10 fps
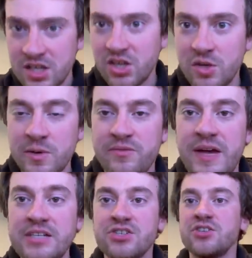You
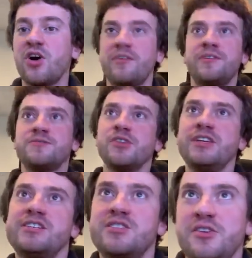adventured off of
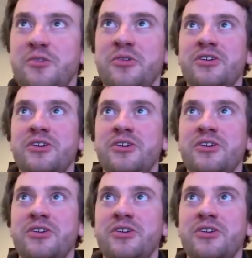release two.